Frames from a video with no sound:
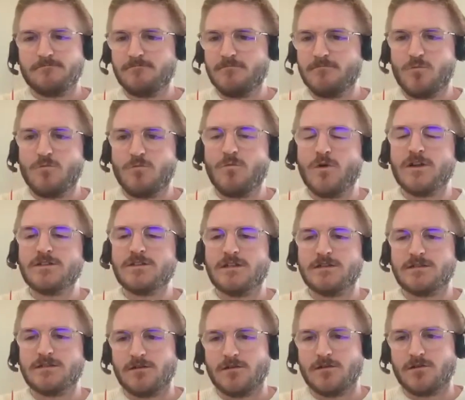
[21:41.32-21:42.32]
when is
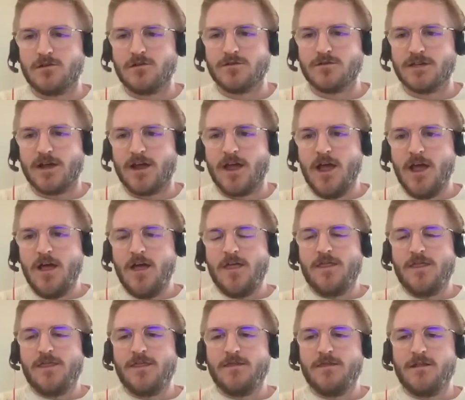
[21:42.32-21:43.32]
this deal closing?
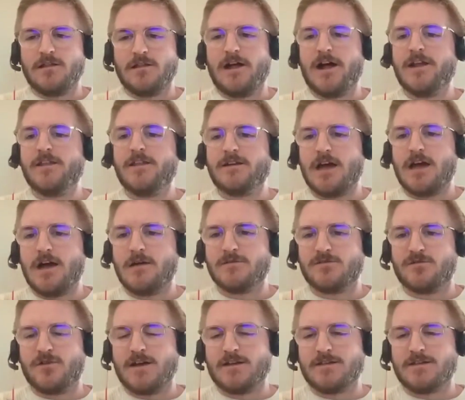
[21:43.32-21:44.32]
A lot of the
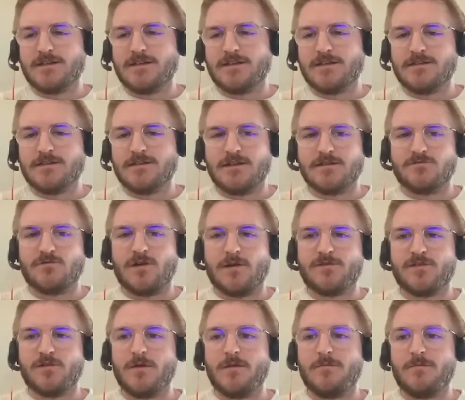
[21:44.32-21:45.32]
times what I see is
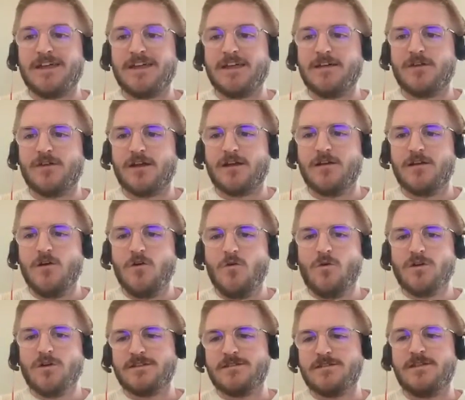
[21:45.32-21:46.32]
reps are maybe giving
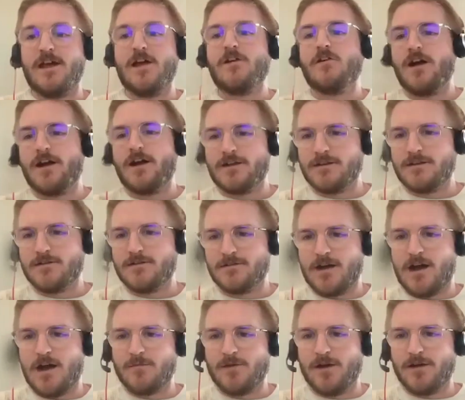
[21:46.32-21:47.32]
what's their ideal
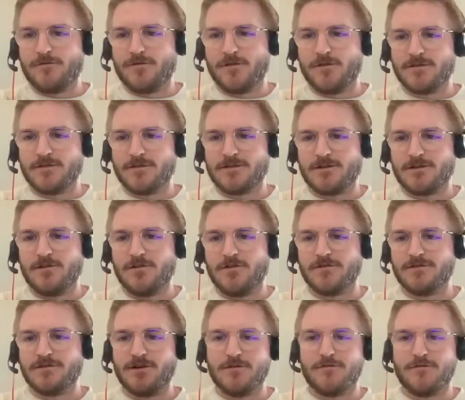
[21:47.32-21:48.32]
timeline for this to
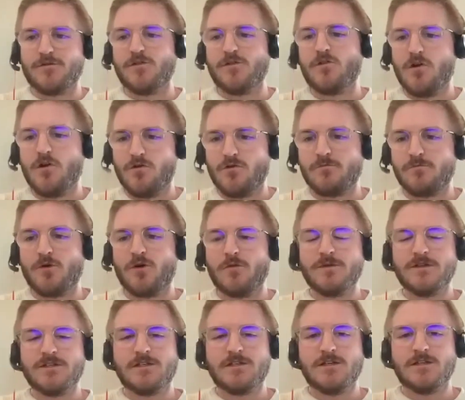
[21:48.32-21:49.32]
close, for their own
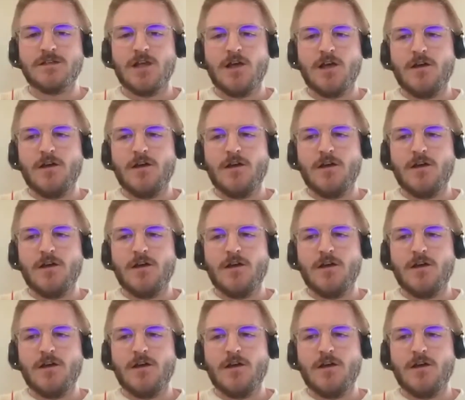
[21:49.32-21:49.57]
purposes,